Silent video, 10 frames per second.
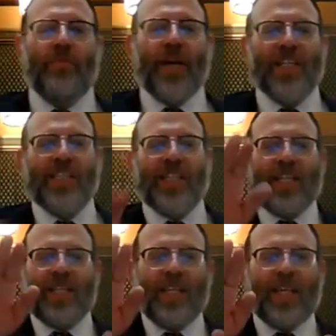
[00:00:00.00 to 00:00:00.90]
makes
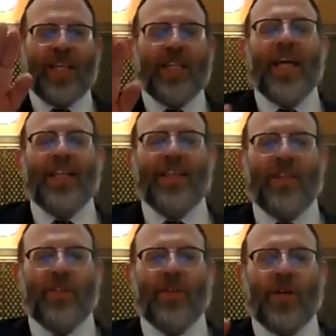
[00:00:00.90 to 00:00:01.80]
it that
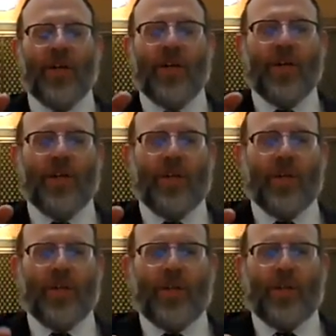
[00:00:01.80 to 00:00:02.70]

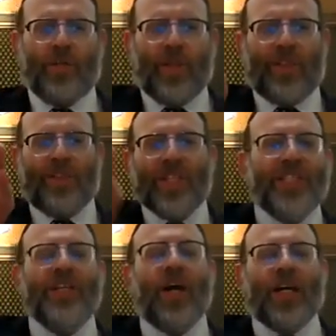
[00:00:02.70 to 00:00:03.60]

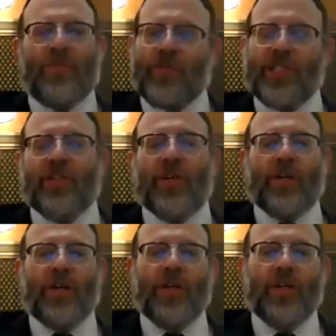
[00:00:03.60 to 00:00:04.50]
this side of the
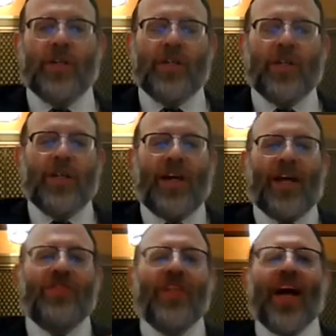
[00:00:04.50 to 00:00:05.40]
sukkah
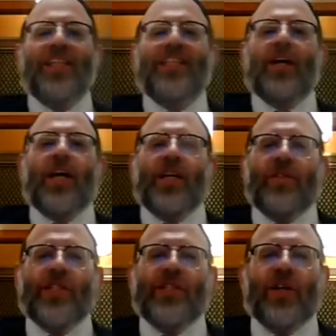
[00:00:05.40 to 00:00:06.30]
and that side
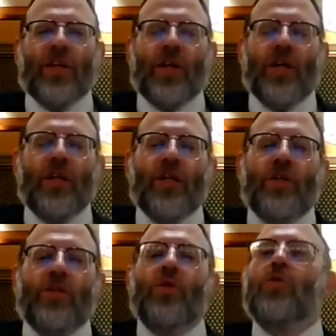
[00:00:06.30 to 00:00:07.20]
of the sukkah
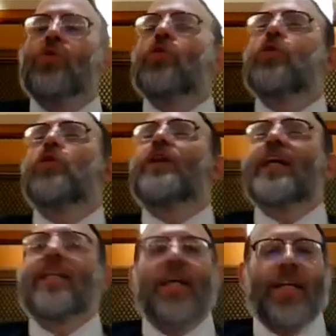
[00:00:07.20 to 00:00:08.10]
no longer
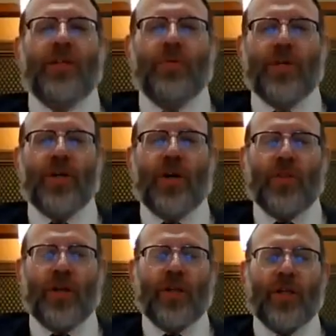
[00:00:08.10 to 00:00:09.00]
connect to each
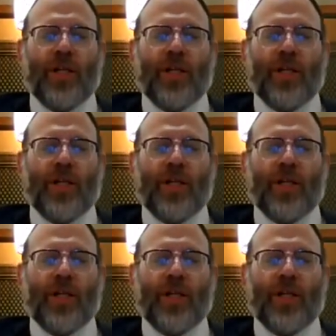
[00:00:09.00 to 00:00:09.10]
other.